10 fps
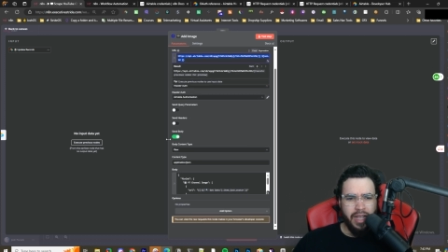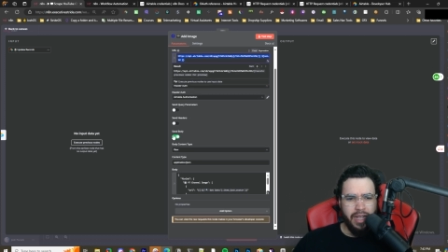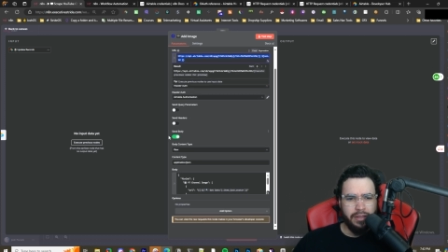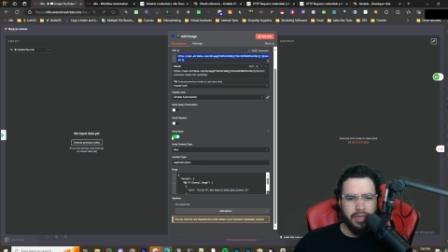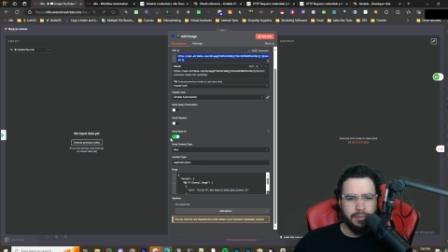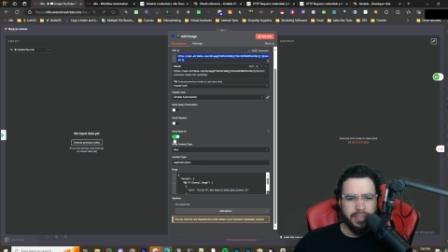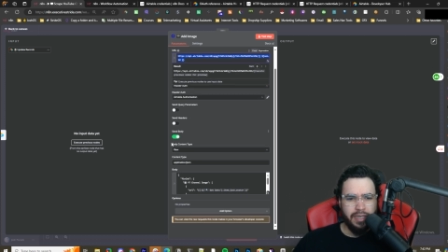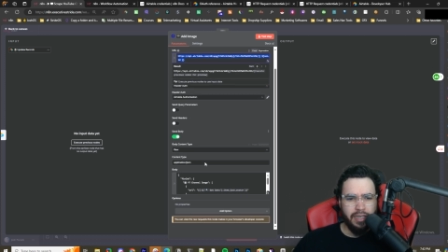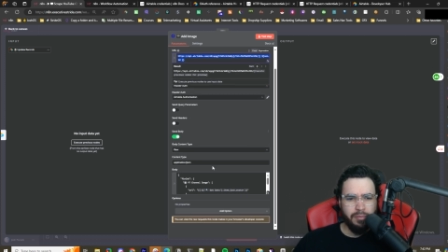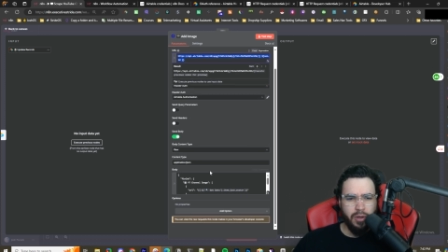and then I'm
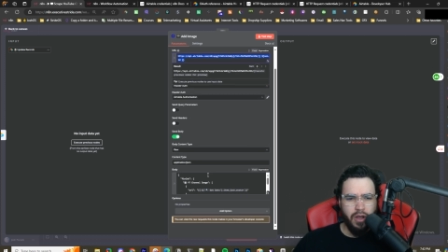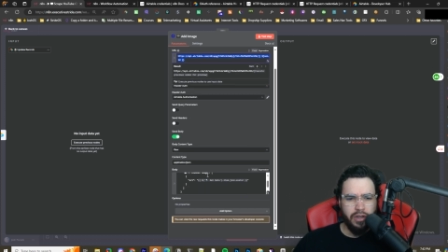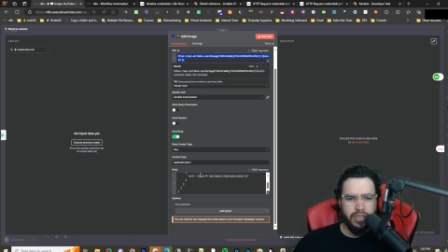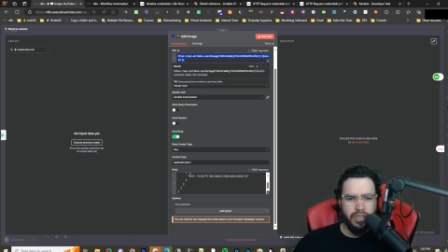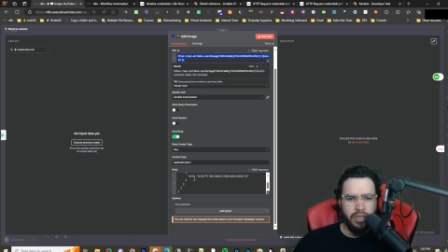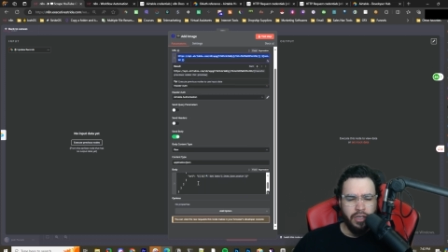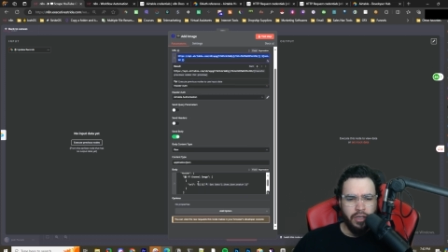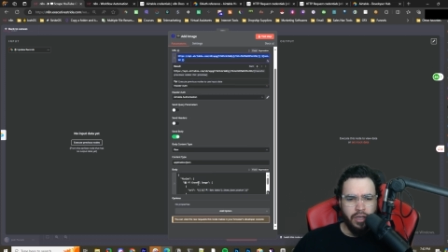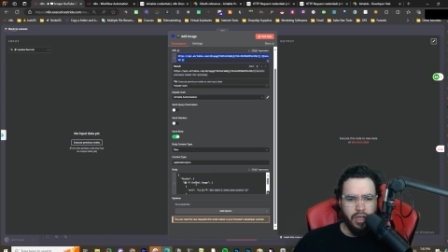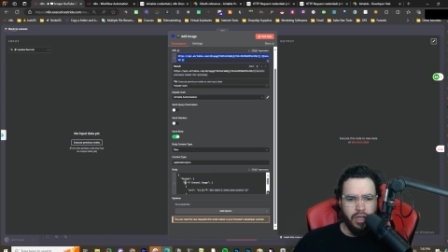sending a body
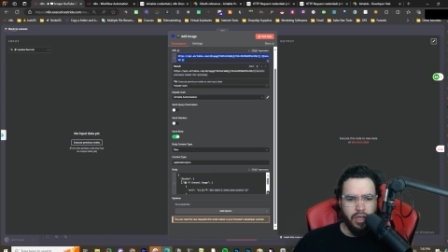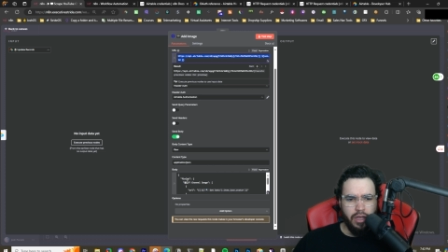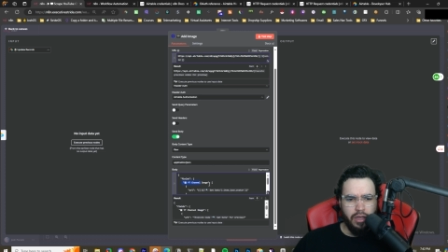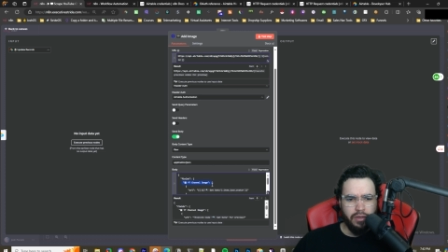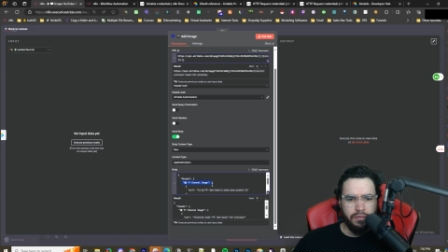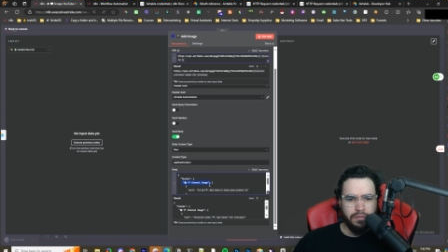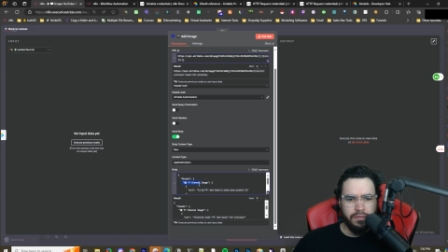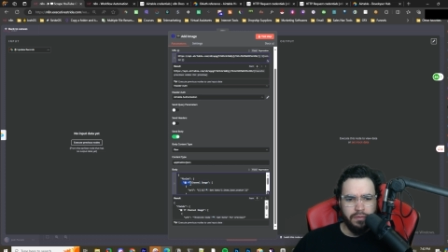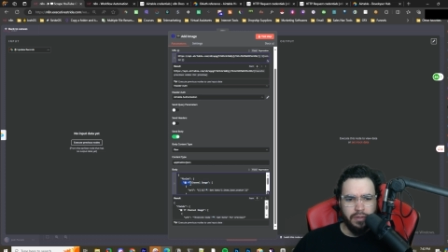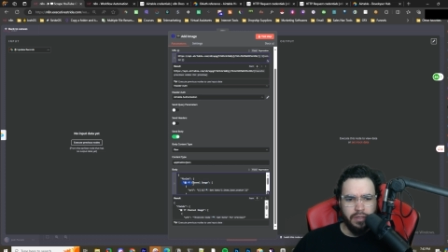of
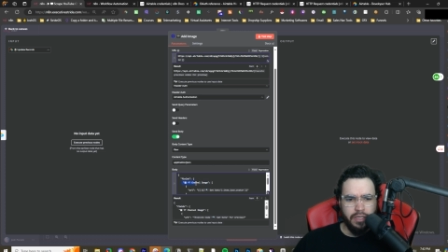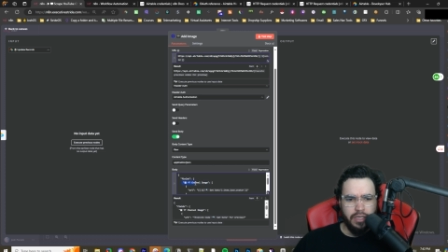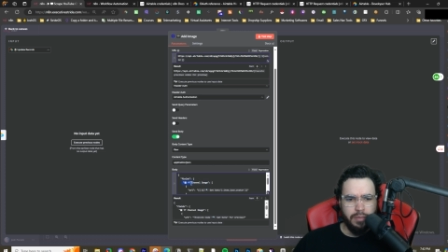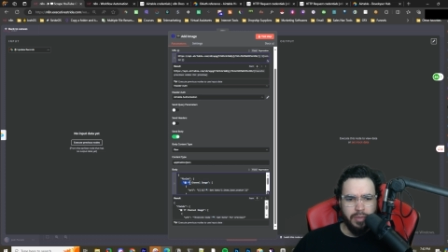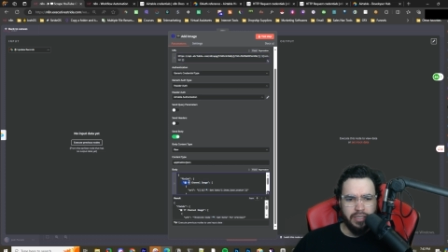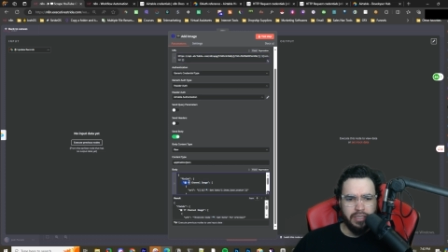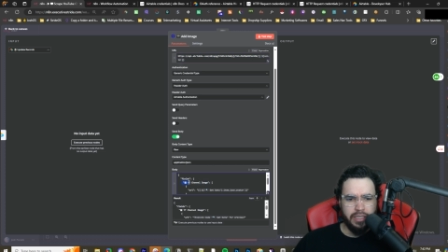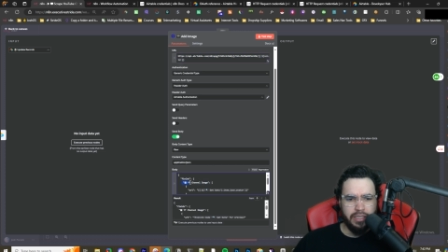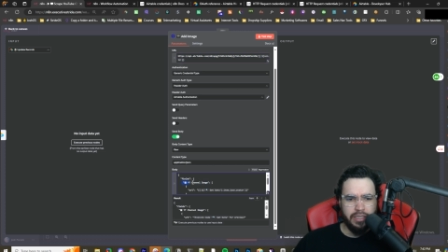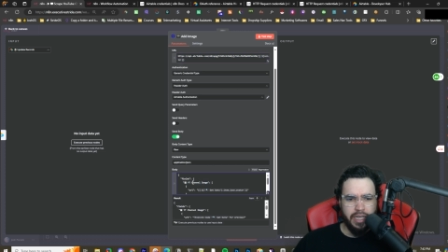the
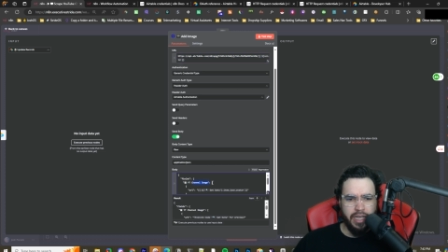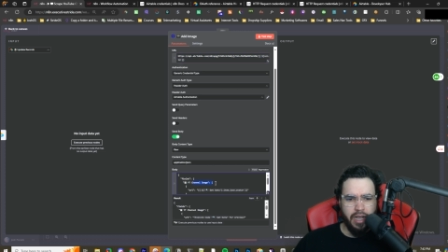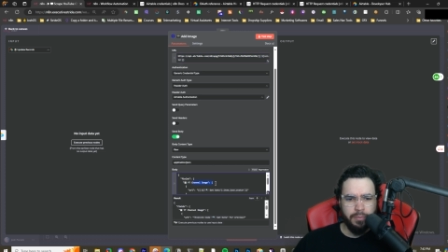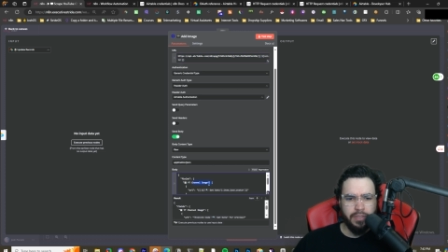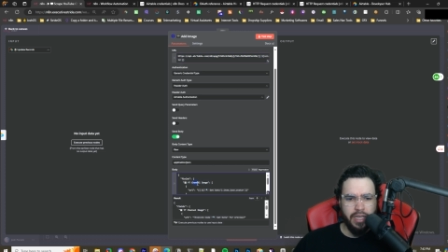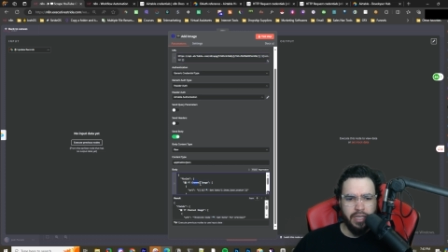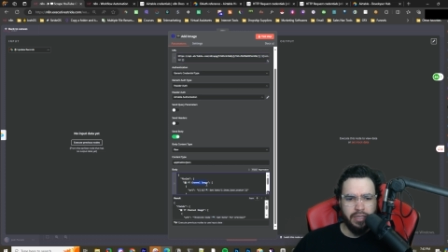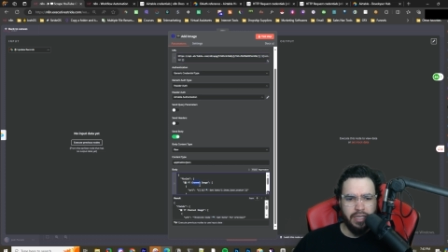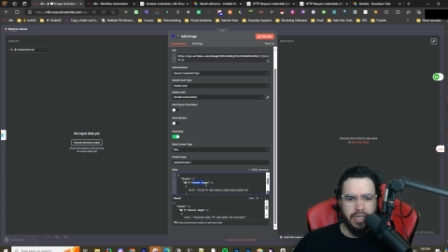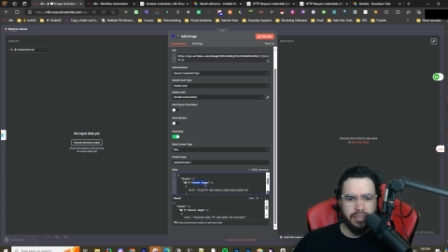basically saying update
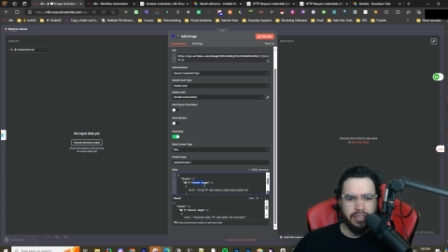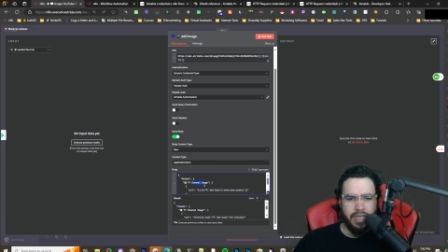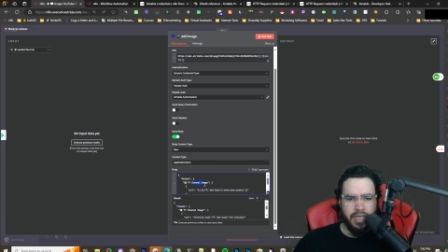this